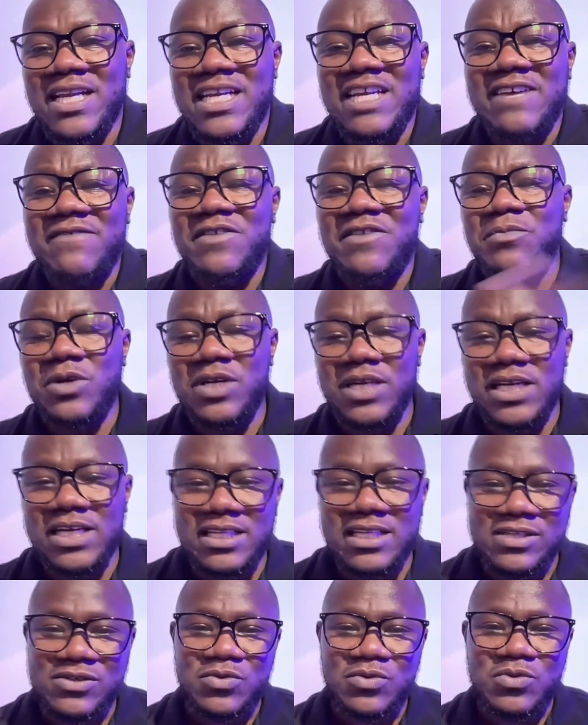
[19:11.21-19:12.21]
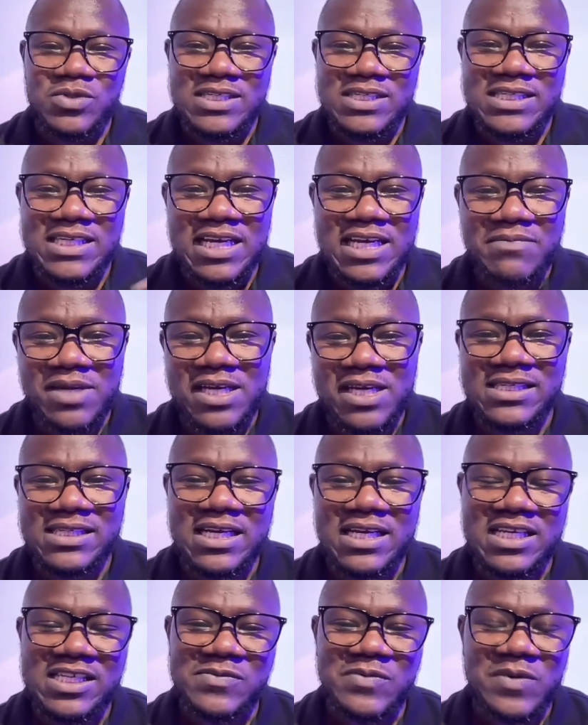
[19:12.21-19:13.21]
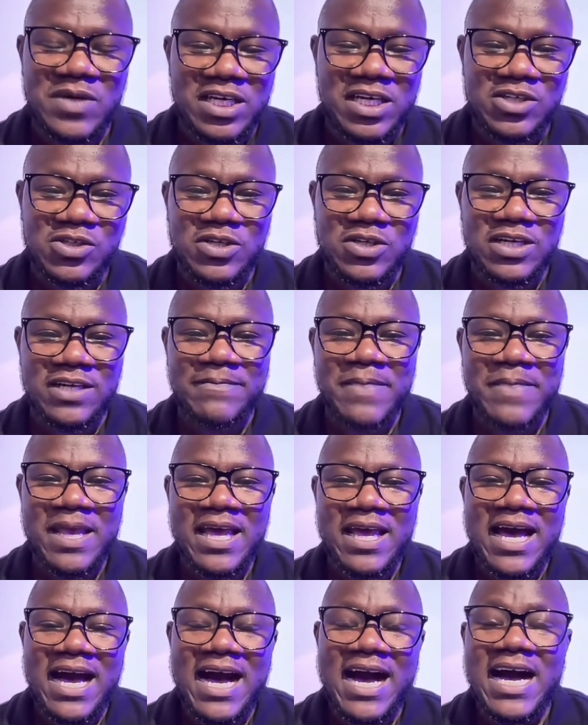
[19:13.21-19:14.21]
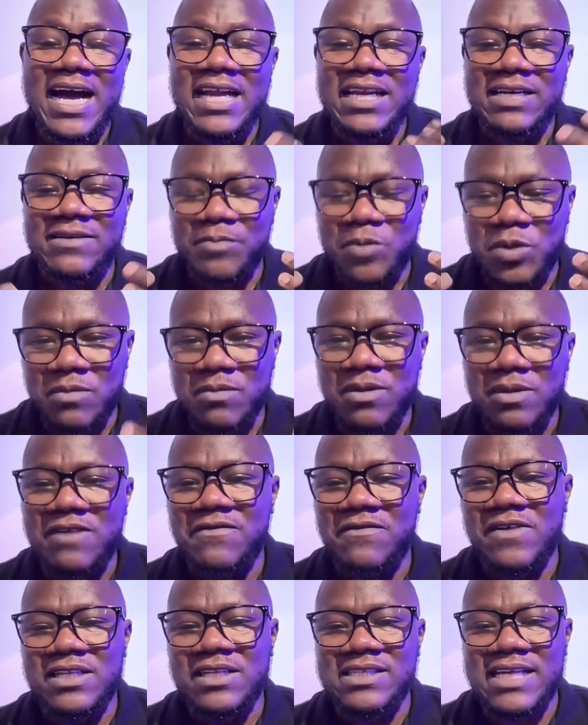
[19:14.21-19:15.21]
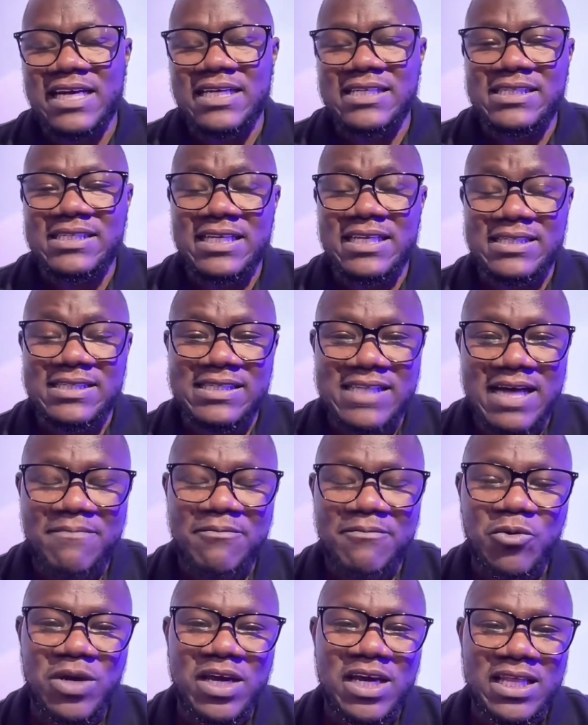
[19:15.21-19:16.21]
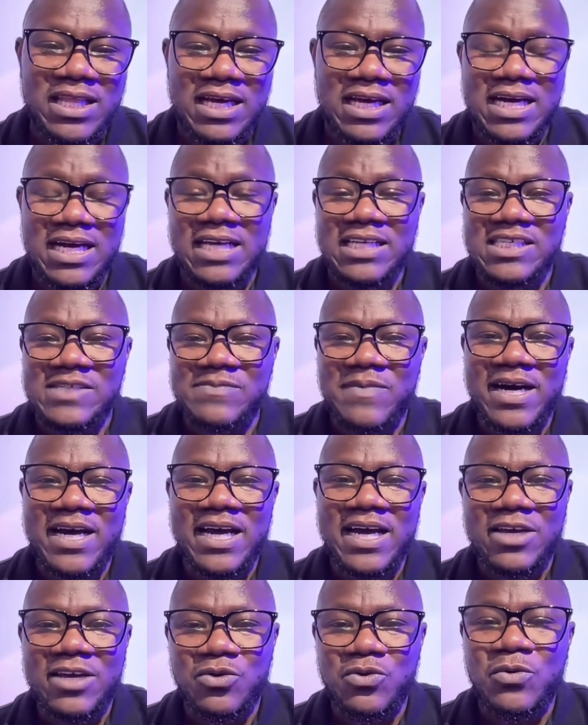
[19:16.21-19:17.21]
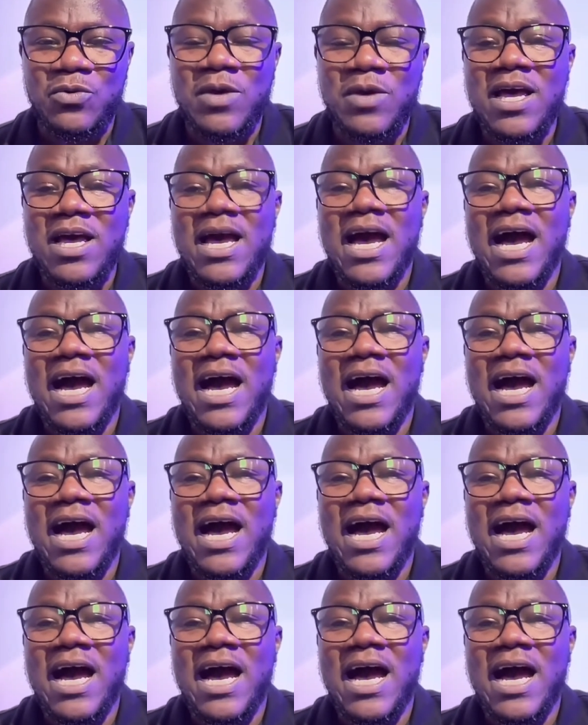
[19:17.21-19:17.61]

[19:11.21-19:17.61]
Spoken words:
And everybody else who's seen me as an inspiration and probably feels that there's some way that I inspire you,